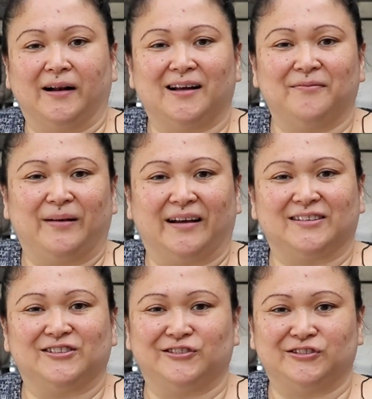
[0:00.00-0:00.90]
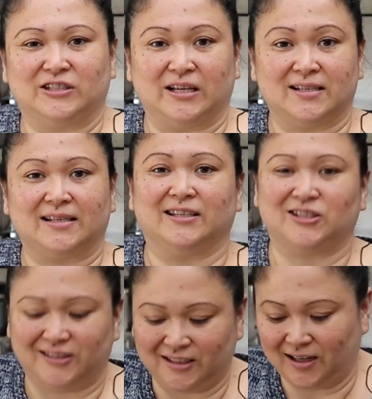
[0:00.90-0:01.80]
welcome back to Jess
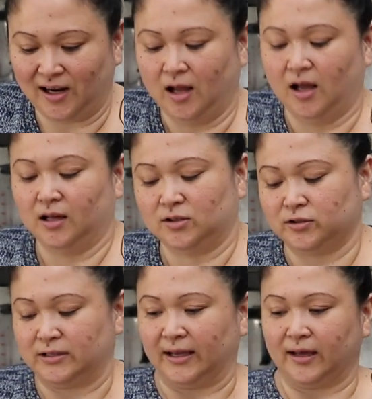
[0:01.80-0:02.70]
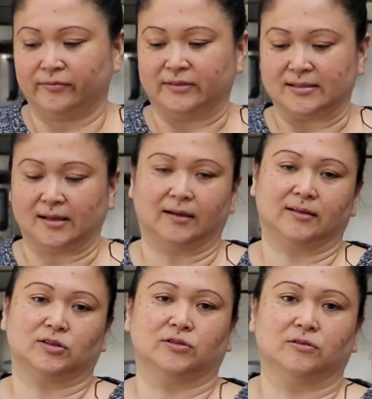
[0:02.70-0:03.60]
Kitchen. Today I've
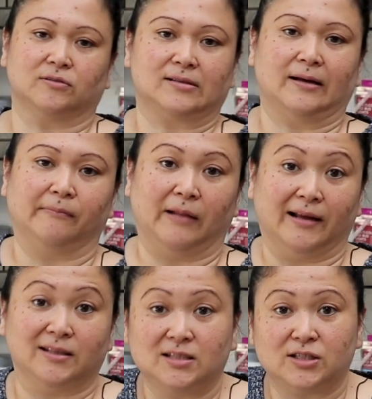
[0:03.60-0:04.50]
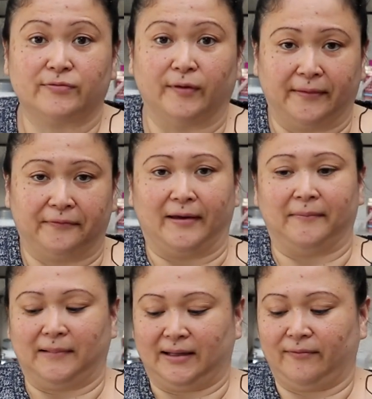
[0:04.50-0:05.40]
decided to cook some lunch for the
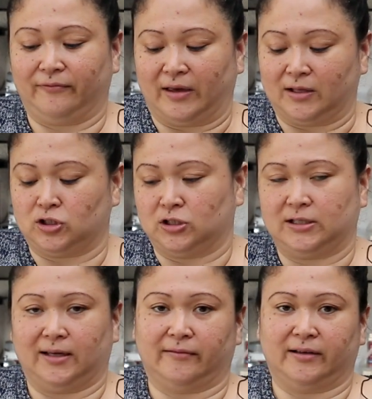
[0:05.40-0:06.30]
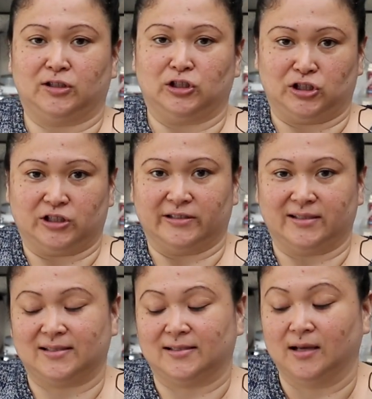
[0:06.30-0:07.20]
family, vegetarian
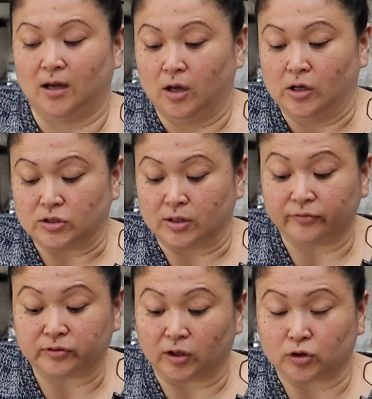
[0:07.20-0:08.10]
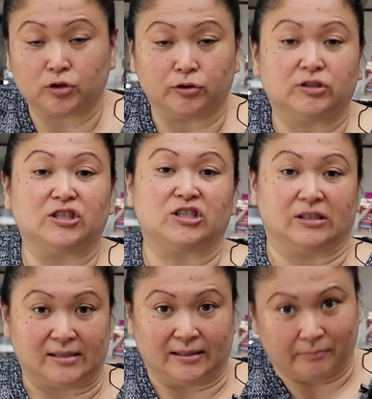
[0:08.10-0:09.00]
dishes. So I've got two
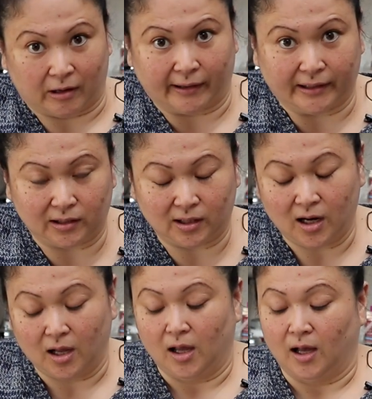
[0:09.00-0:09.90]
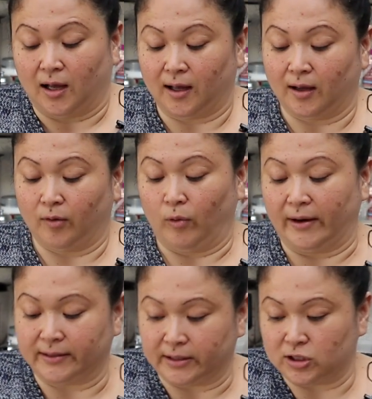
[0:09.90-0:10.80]
dishes in mind.
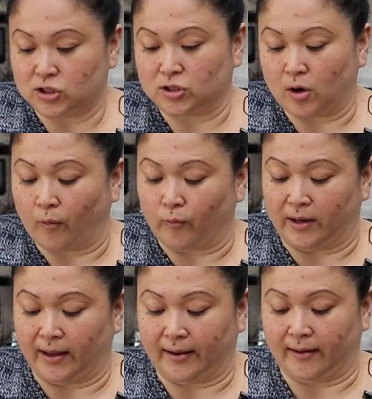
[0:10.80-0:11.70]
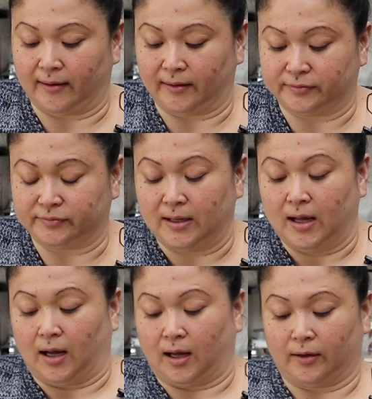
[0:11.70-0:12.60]
One dish will have
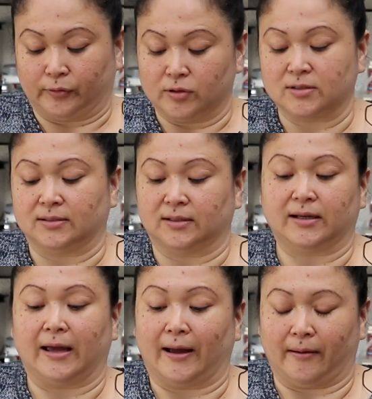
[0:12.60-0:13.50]
roasted